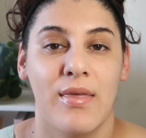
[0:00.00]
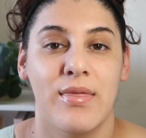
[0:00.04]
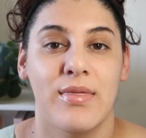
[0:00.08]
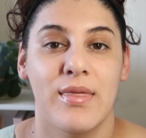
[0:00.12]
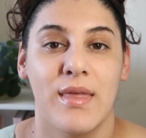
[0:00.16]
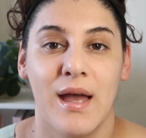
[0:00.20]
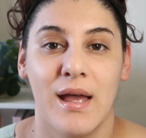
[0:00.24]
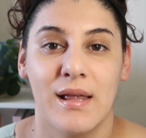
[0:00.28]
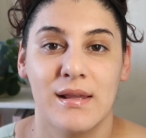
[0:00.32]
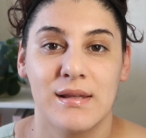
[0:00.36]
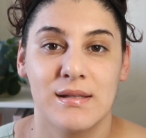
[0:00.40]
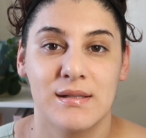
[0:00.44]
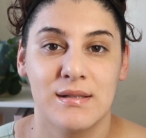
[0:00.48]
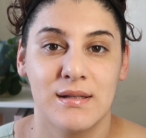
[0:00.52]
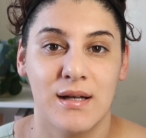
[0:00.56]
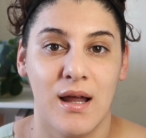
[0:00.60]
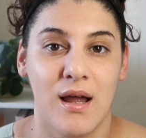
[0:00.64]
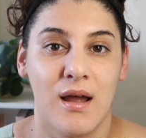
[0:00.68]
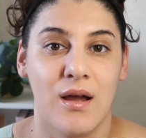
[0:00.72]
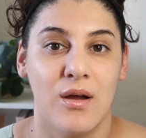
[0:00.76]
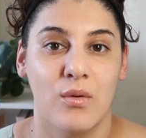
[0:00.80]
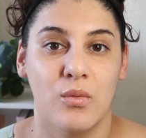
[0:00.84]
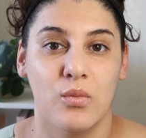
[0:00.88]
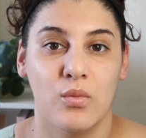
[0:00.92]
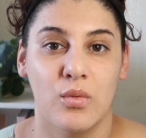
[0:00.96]
that's
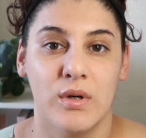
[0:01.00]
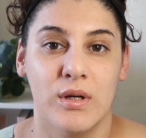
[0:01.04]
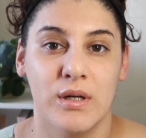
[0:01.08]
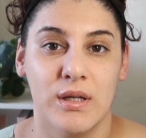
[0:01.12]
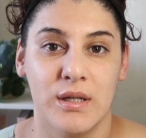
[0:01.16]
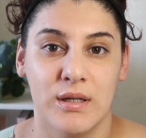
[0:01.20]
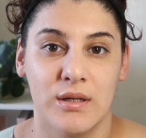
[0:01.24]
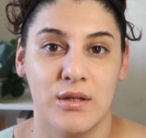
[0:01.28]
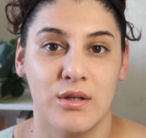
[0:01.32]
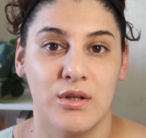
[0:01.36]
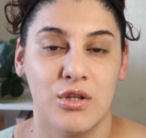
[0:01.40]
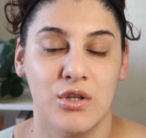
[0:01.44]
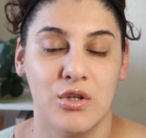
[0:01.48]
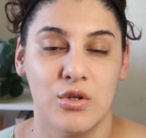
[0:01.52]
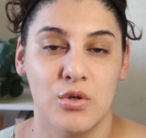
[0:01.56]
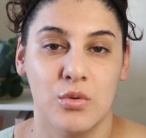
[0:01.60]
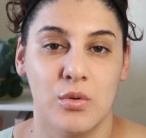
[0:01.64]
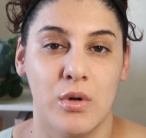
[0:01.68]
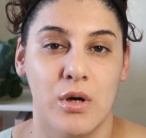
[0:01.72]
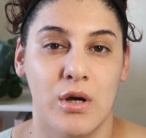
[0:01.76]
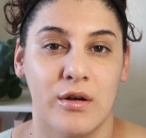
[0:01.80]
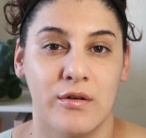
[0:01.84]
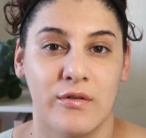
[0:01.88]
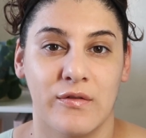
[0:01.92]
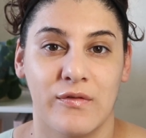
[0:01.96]
not what
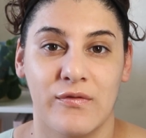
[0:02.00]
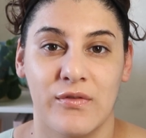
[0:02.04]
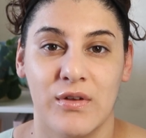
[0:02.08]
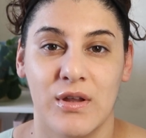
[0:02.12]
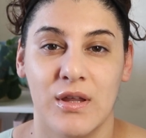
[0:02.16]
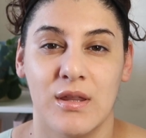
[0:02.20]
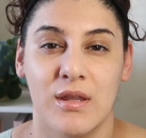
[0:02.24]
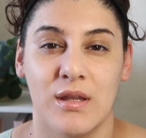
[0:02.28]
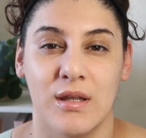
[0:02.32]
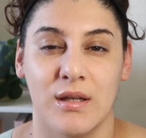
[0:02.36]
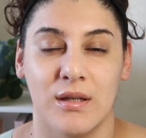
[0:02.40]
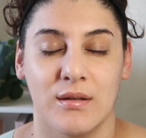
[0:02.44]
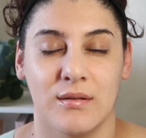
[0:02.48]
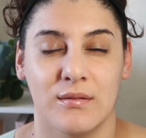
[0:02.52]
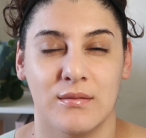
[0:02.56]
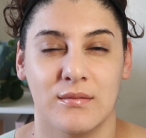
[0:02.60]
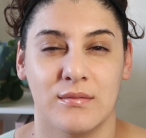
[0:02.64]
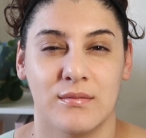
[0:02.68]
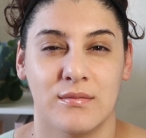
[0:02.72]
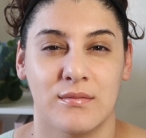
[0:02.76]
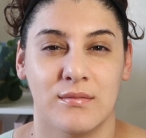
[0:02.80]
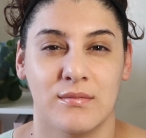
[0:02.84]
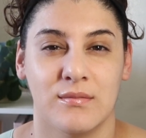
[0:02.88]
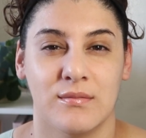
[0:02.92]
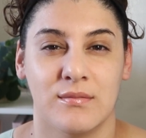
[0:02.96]
you are feeling.
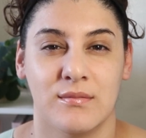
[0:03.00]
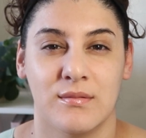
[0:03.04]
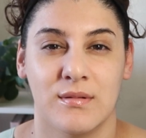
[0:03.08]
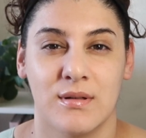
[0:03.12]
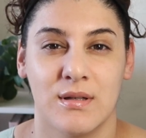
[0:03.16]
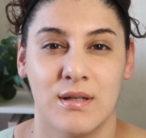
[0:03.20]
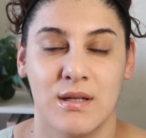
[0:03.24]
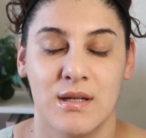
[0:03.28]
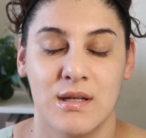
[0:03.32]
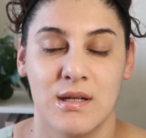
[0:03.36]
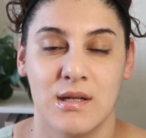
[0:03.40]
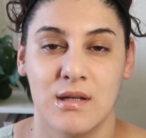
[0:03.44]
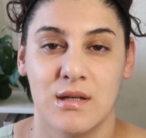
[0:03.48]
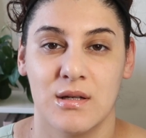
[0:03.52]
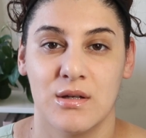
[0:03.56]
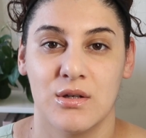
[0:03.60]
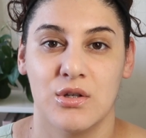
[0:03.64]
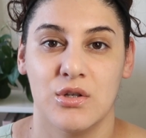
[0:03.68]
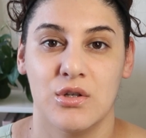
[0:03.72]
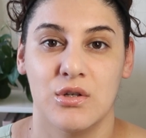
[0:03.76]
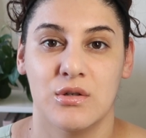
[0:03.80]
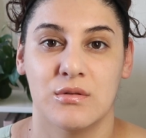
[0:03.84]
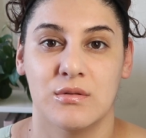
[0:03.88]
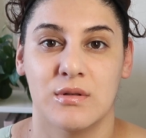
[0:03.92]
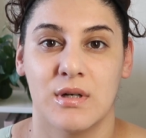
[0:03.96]

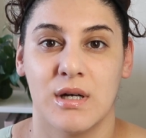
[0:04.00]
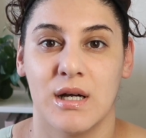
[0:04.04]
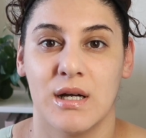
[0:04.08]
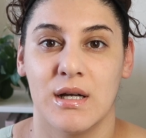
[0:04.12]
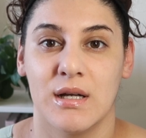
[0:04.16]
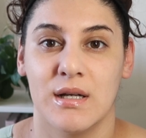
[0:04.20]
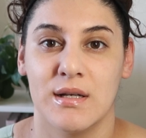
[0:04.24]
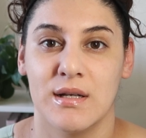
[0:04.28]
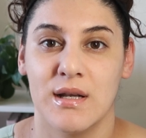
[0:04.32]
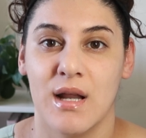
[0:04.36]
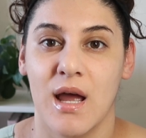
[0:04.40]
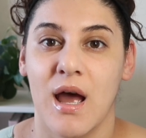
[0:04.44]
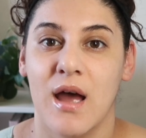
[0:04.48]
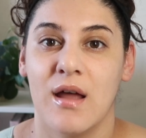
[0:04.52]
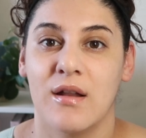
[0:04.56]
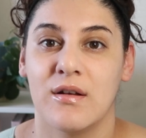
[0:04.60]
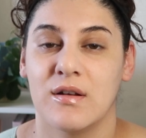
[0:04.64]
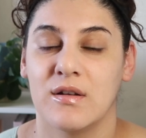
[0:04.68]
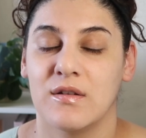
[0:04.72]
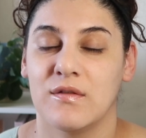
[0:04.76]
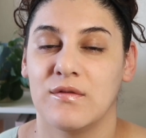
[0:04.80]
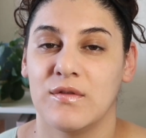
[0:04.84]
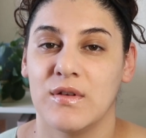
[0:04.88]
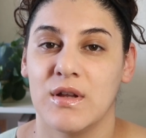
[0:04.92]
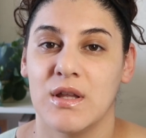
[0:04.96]
You are
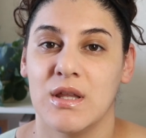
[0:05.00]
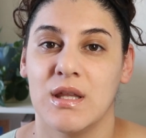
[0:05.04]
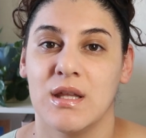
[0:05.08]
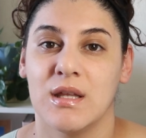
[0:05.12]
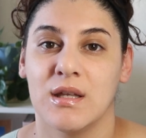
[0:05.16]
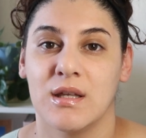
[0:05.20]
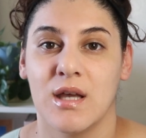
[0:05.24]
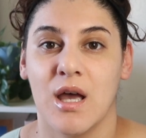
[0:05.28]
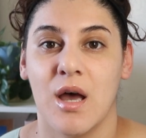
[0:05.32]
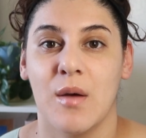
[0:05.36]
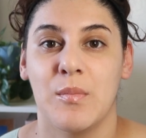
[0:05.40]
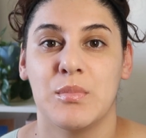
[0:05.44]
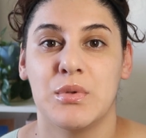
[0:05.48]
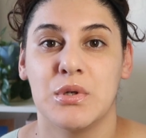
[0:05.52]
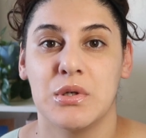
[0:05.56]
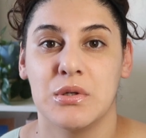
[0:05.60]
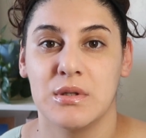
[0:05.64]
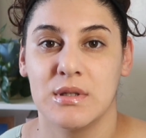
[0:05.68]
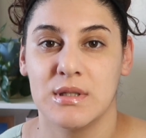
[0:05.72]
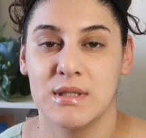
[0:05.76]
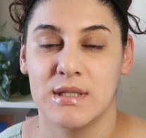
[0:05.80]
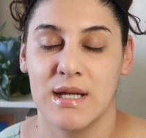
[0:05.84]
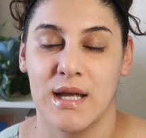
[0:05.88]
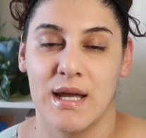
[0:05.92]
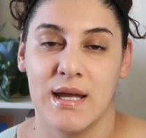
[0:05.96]
not feeling up to
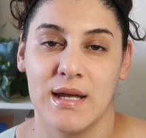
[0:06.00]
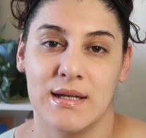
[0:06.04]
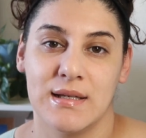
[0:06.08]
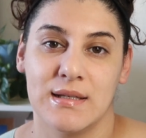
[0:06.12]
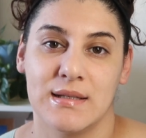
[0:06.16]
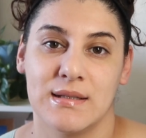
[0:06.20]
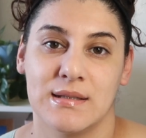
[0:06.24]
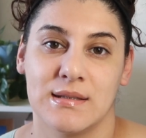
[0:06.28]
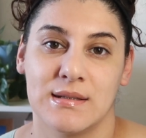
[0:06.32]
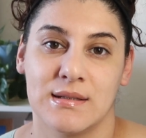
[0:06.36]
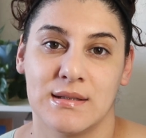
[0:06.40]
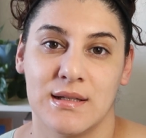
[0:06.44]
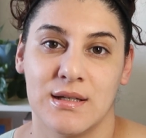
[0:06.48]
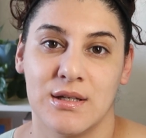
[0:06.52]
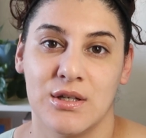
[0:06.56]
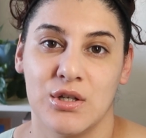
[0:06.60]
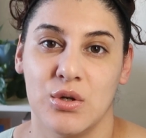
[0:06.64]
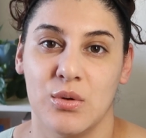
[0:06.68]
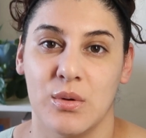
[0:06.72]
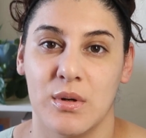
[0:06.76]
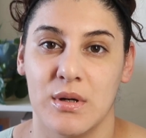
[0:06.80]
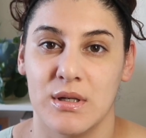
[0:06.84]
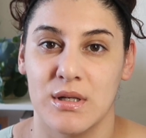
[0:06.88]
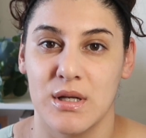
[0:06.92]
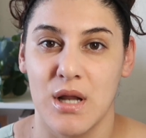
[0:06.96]
the task.
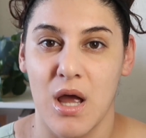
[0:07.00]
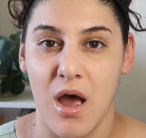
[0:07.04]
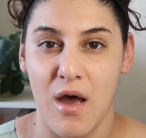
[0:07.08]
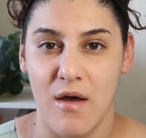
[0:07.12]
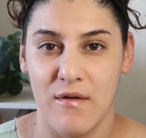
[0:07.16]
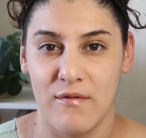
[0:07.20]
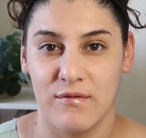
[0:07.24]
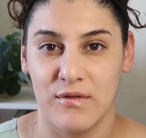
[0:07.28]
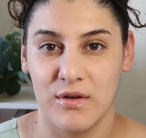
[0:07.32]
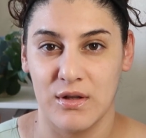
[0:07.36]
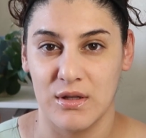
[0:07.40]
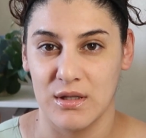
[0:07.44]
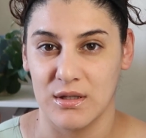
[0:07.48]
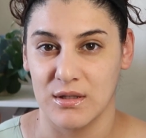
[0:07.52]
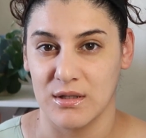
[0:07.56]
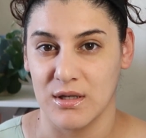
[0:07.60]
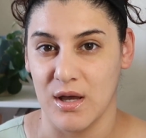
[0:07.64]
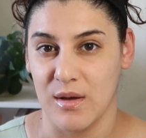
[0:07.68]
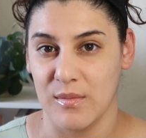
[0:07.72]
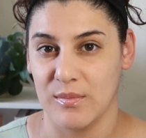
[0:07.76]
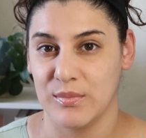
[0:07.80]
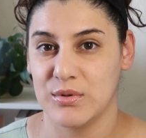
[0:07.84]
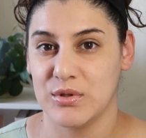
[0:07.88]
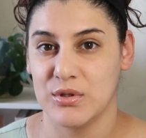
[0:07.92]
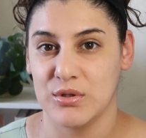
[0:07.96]
You are not feeling
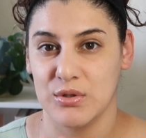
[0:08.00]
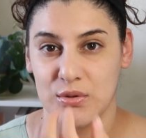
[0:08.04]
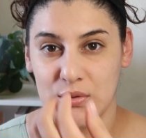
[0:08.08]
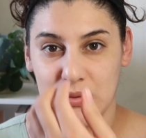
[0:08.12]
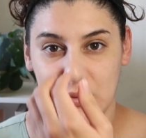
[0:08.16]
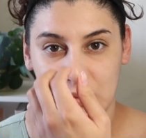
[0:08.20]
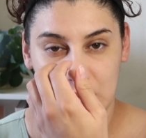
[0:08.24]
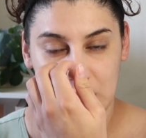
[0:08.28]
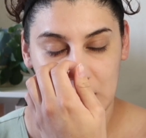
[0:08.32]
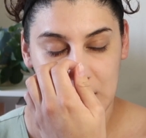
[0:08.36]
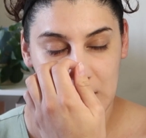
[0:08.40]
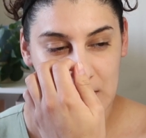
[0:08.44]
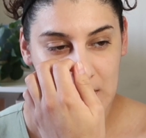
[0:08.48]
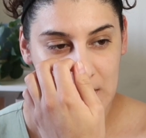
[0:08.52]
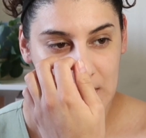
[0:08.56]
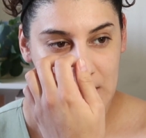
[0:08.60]
up to